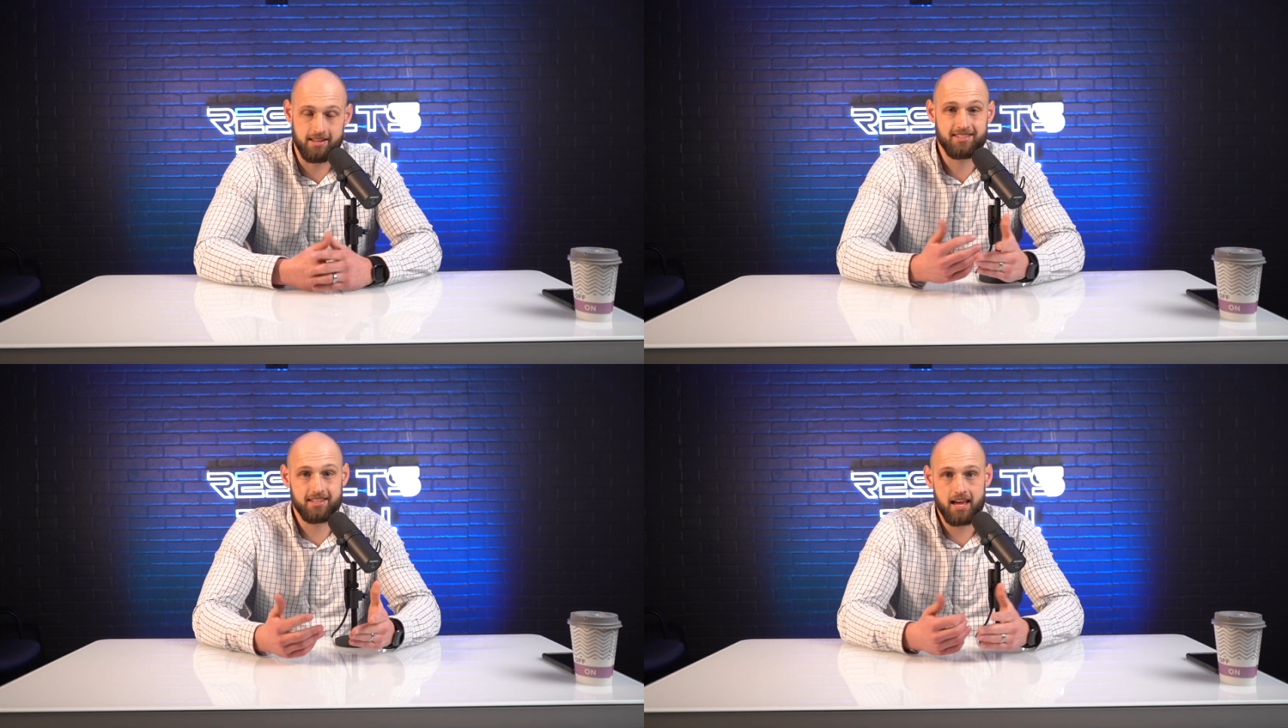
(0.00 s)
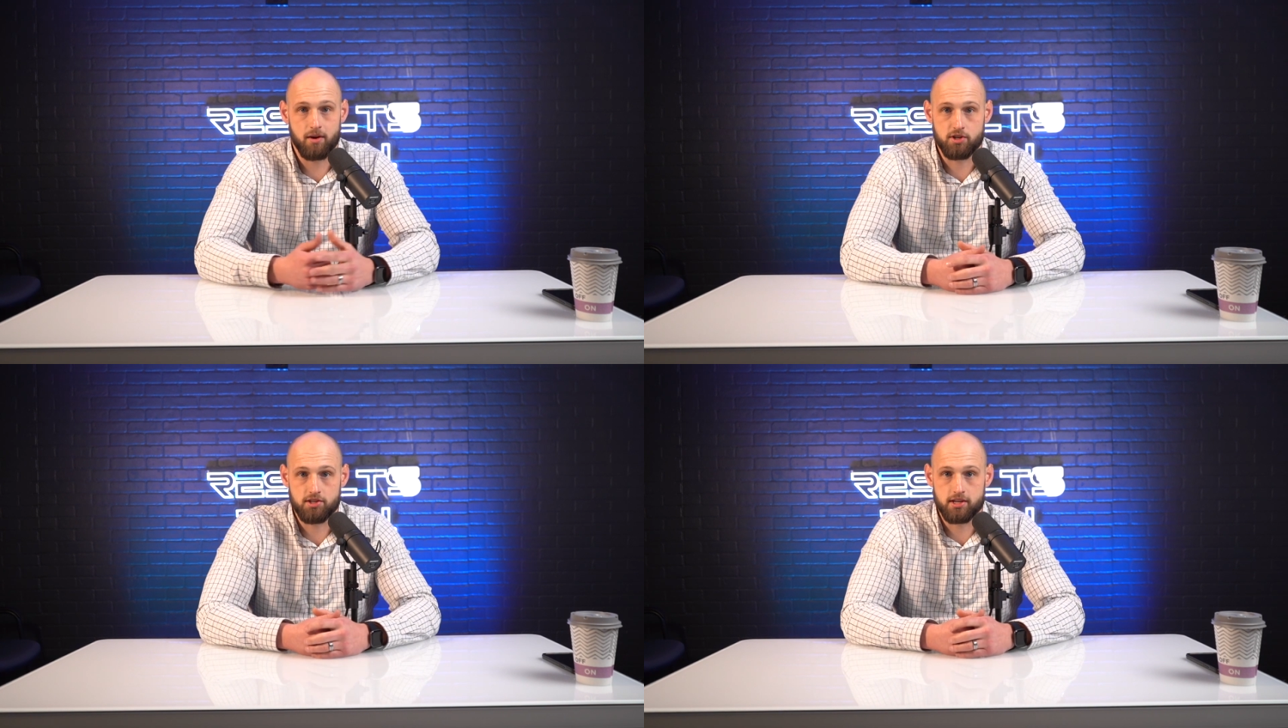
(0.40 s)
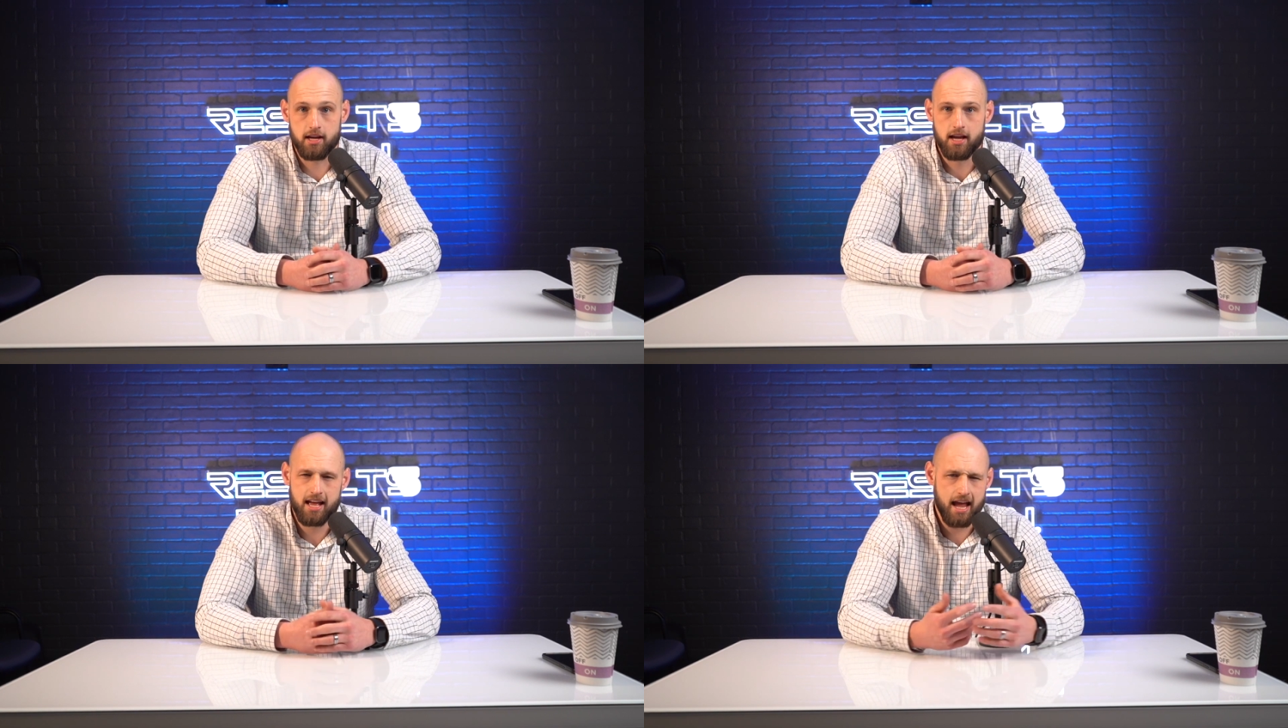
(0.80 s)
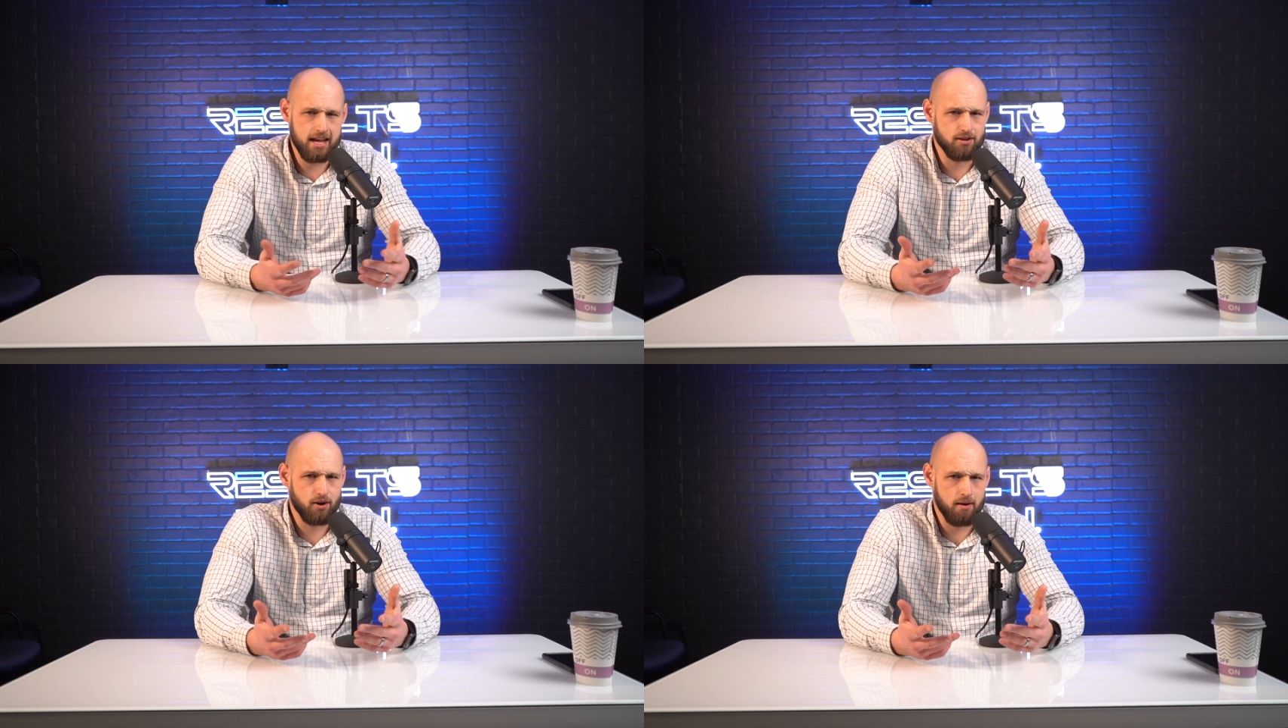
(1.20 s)
Instead, we should say, hey,
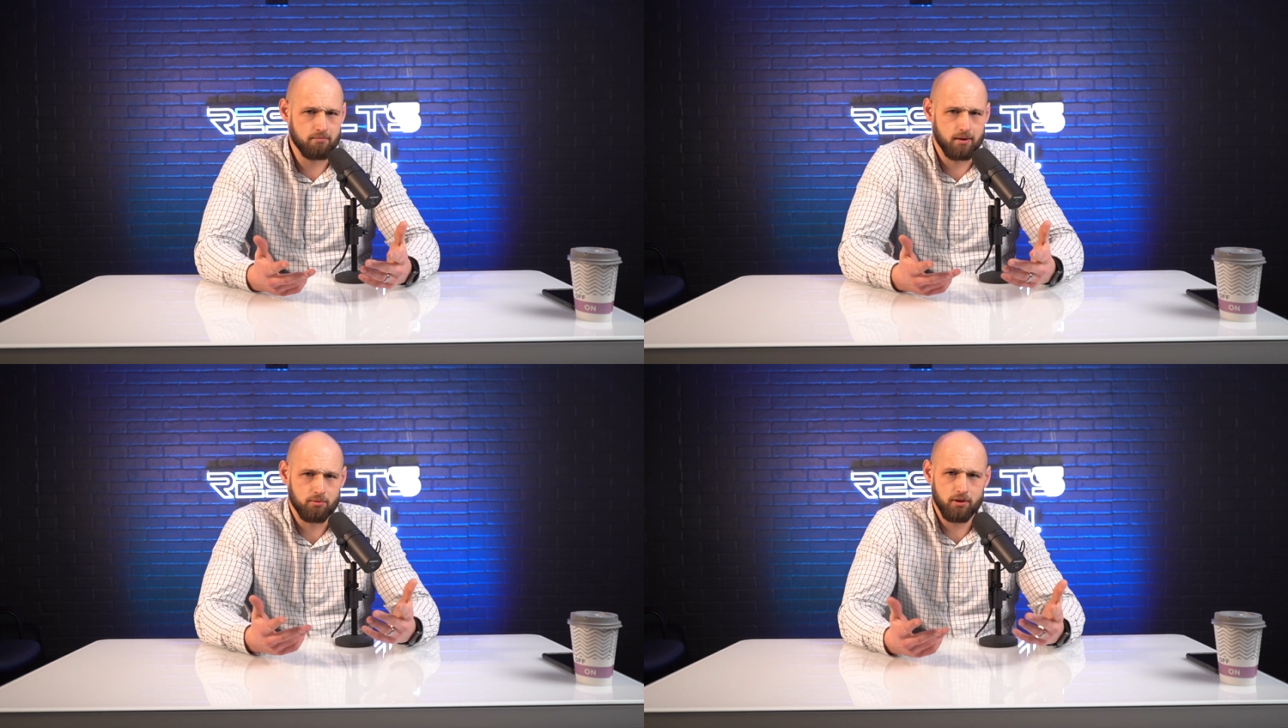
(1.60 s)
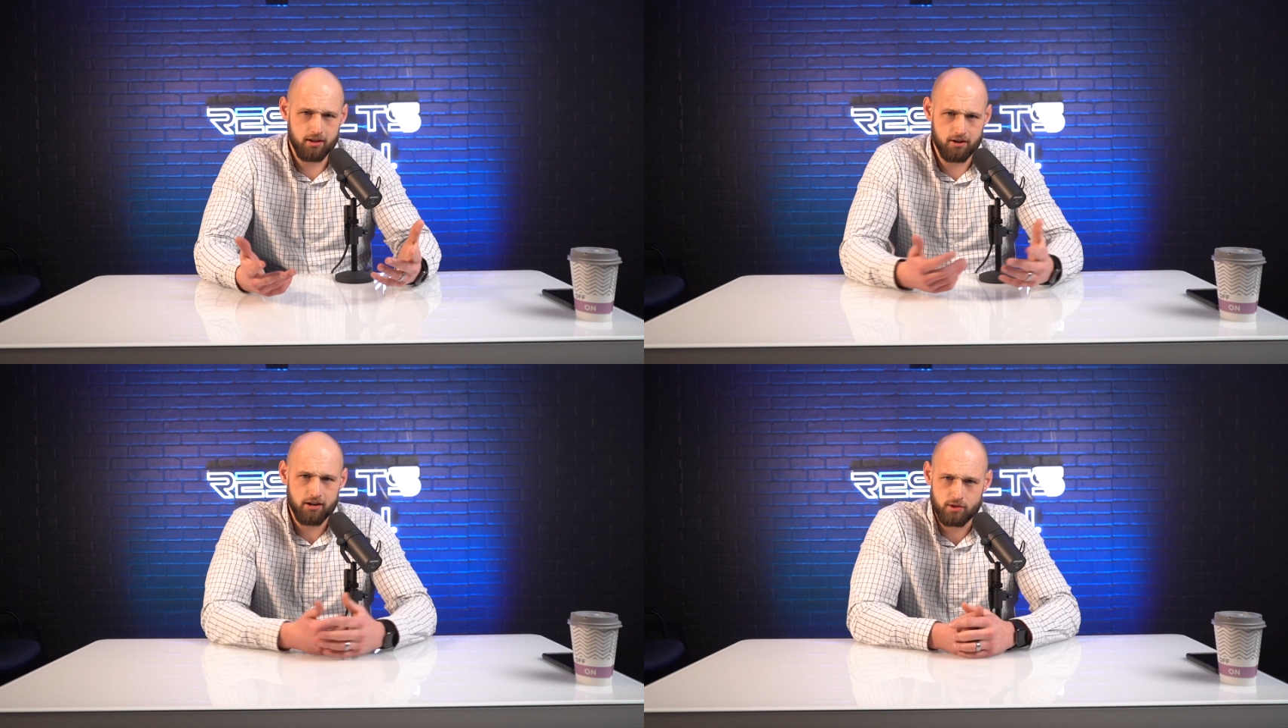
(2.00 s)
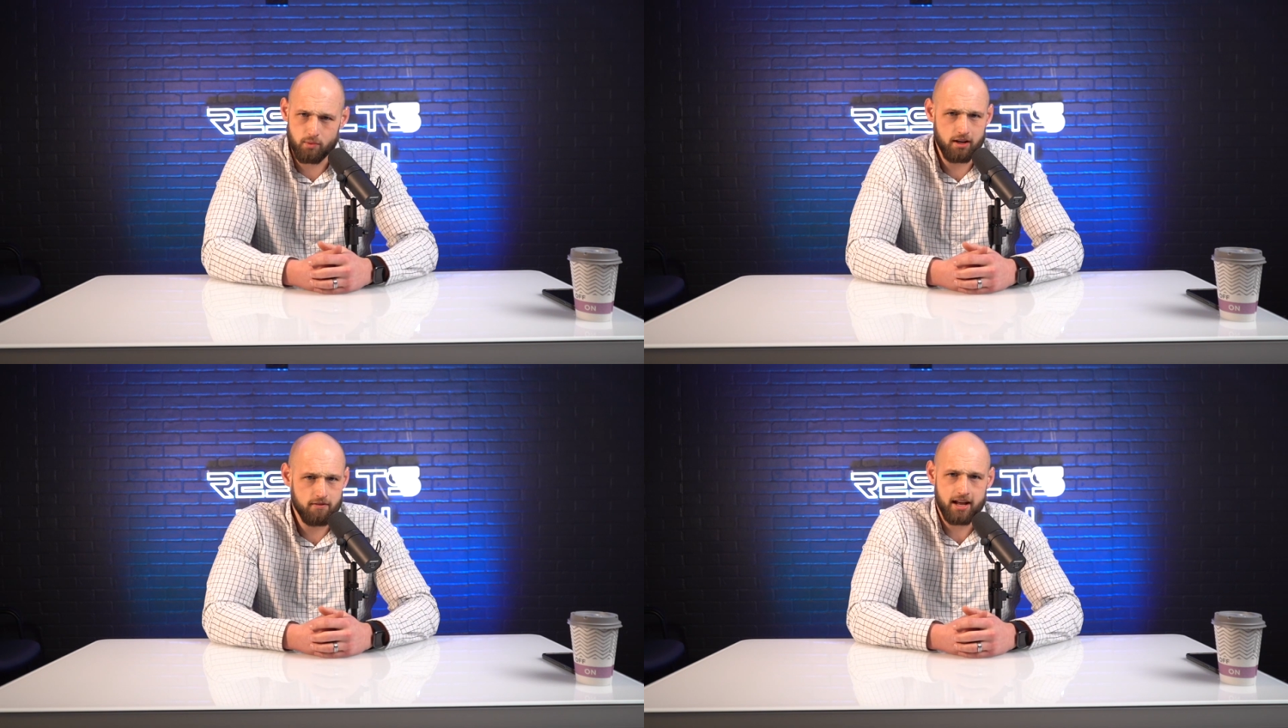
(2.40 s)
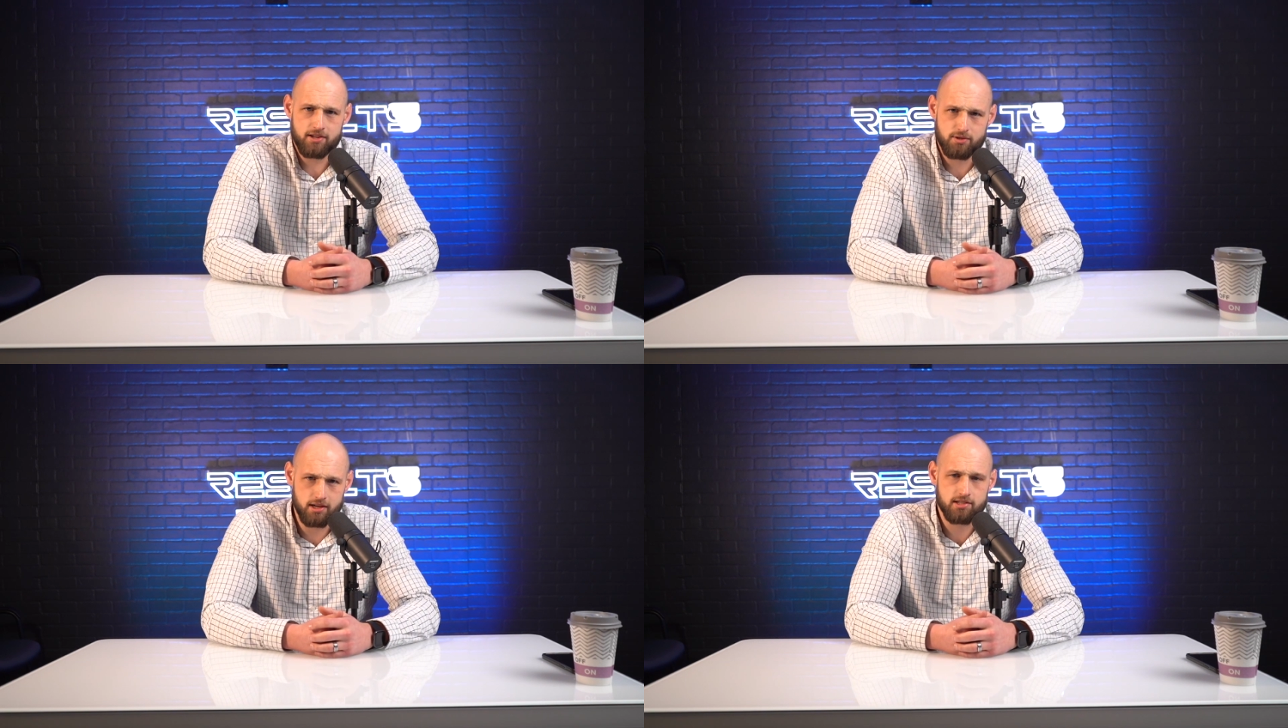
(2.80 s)
you know, I'm really curious. What even
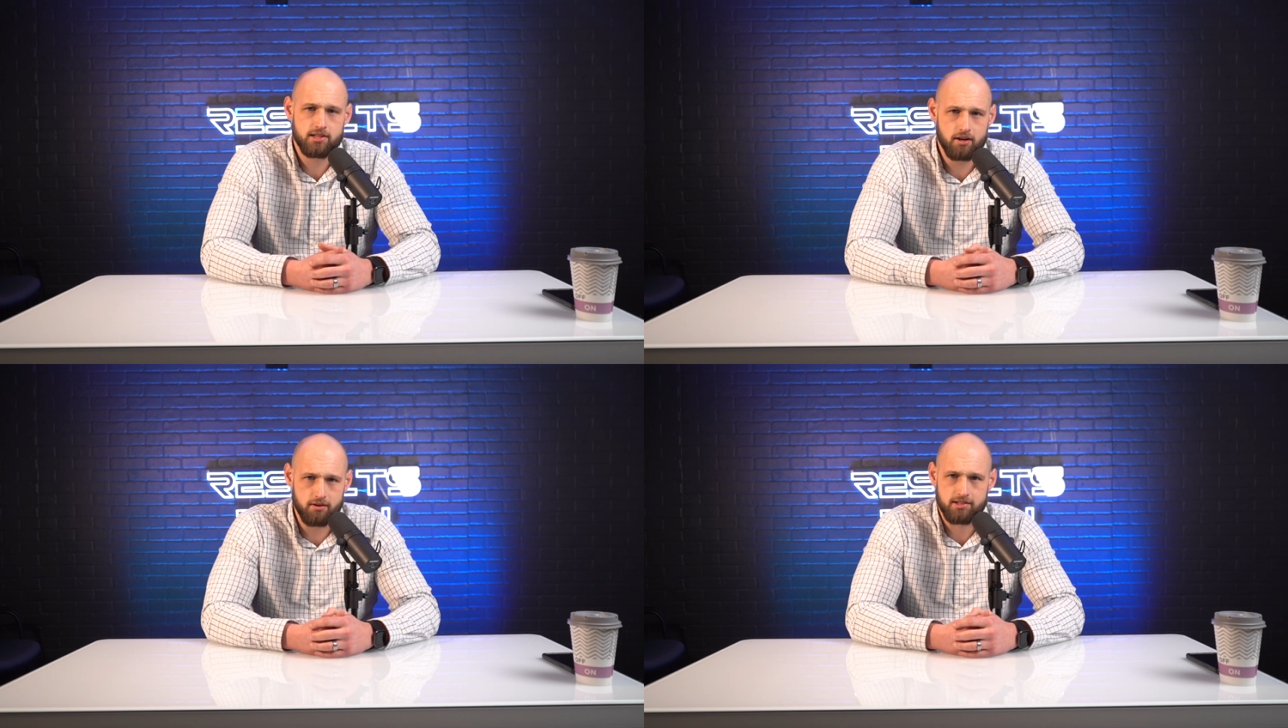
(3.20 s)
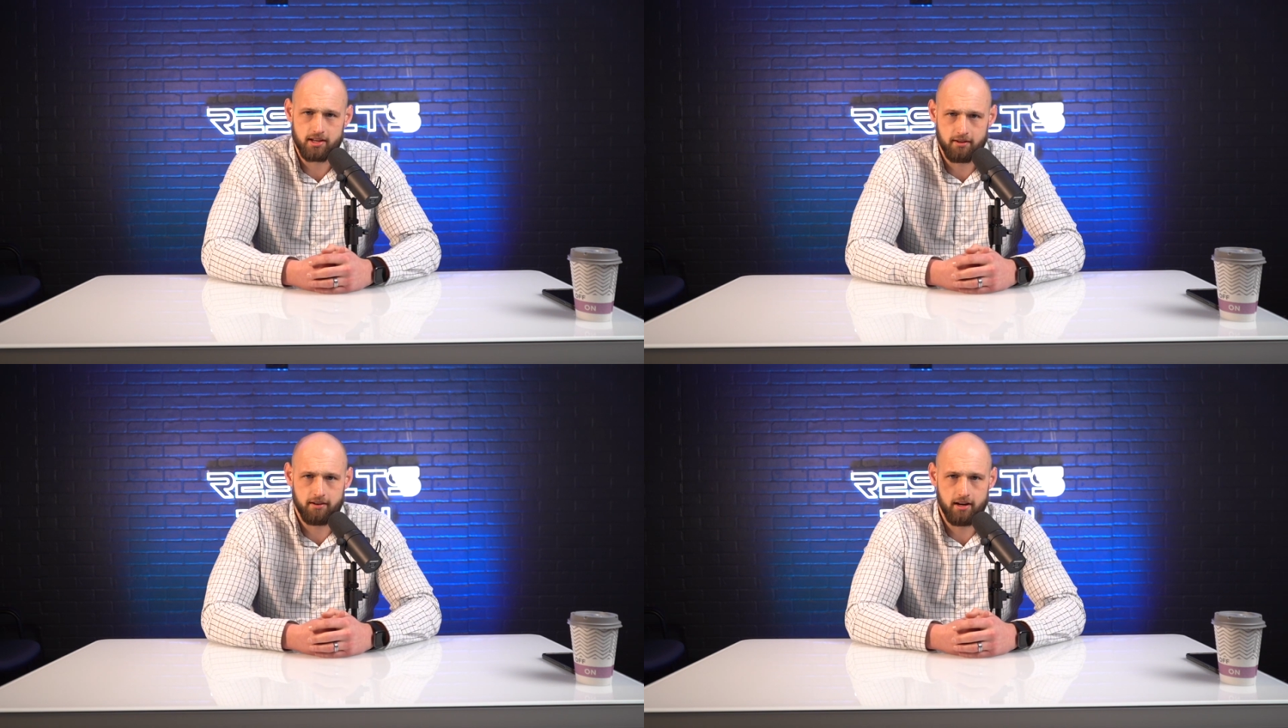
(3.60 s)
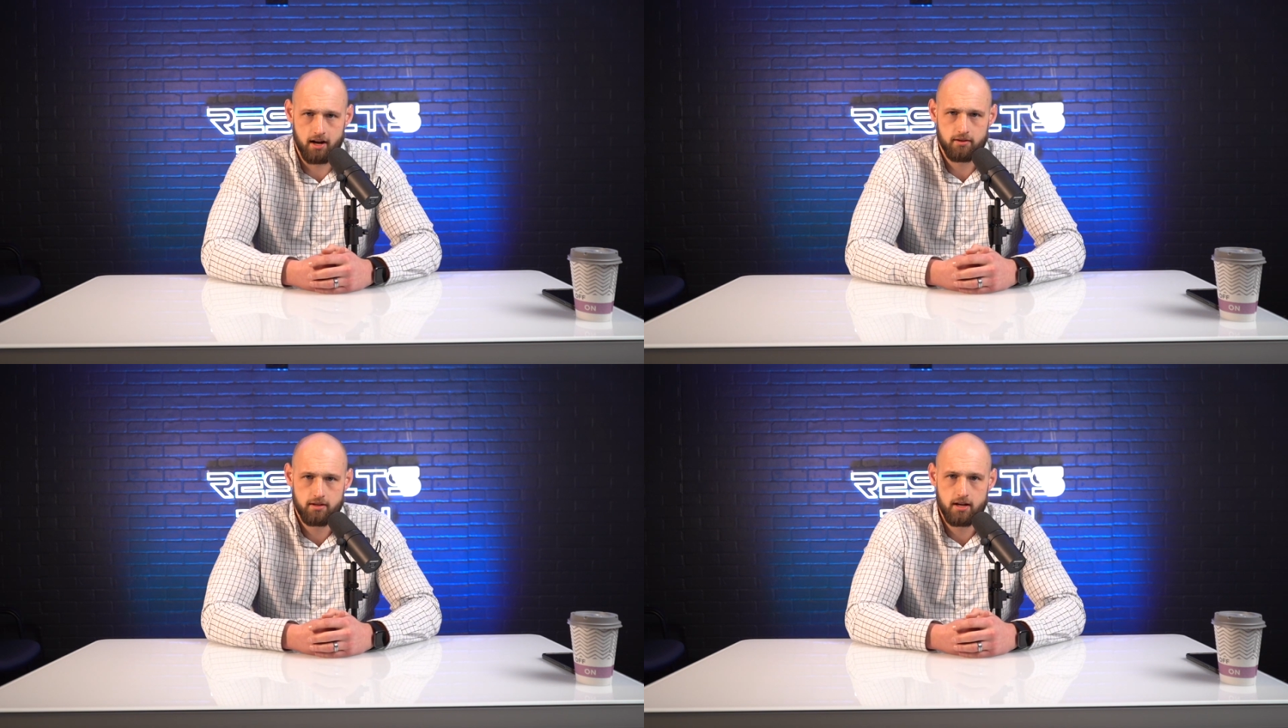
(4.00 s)
has you considering selling right now?